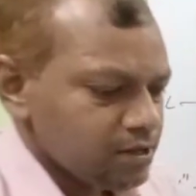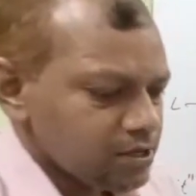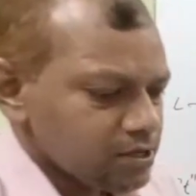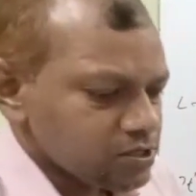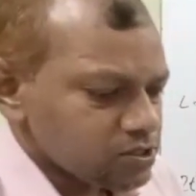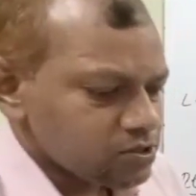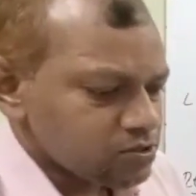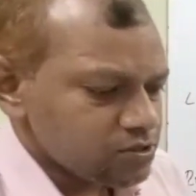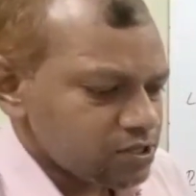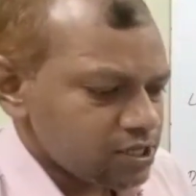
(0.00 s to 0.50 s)

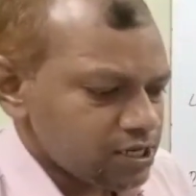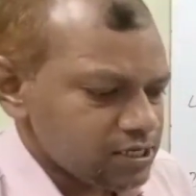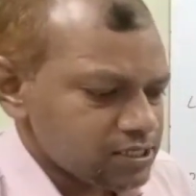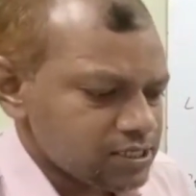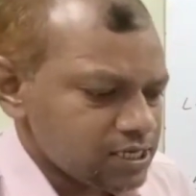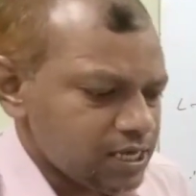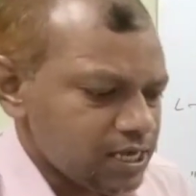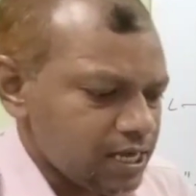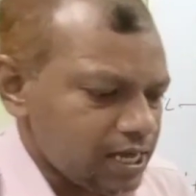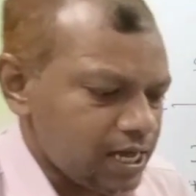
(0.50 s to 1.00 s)
So there is
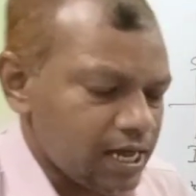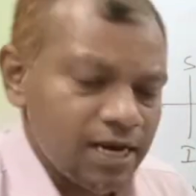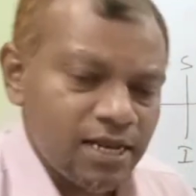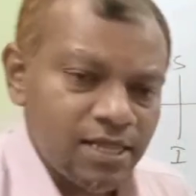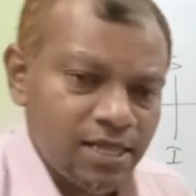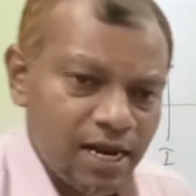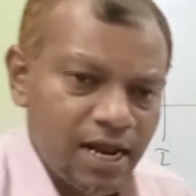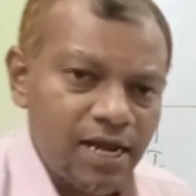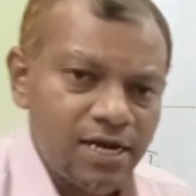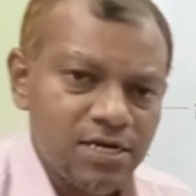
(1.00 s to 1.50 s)
another
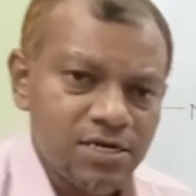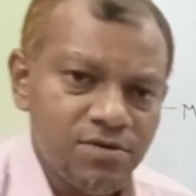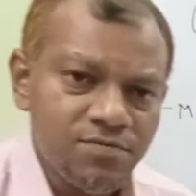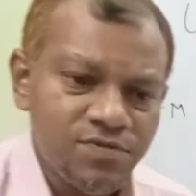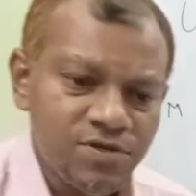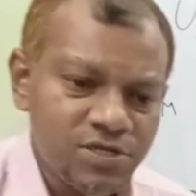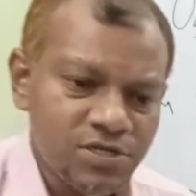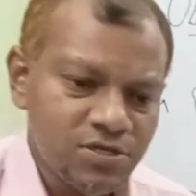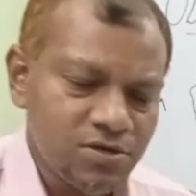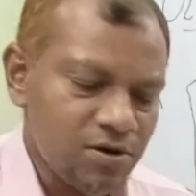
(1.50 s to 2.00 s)
artery
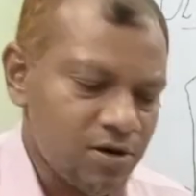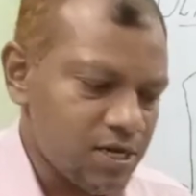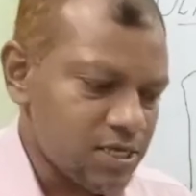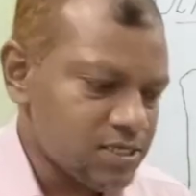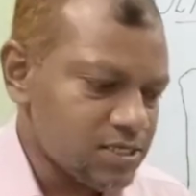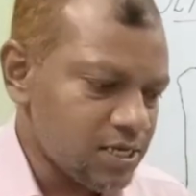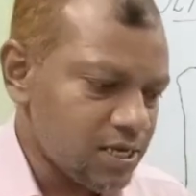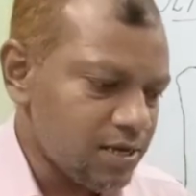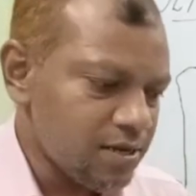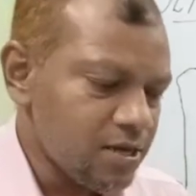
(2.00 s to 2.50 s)
which is called
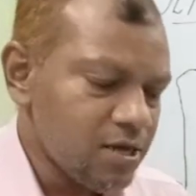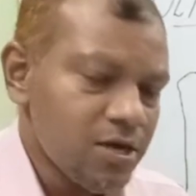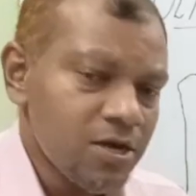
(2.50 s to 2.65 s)
as a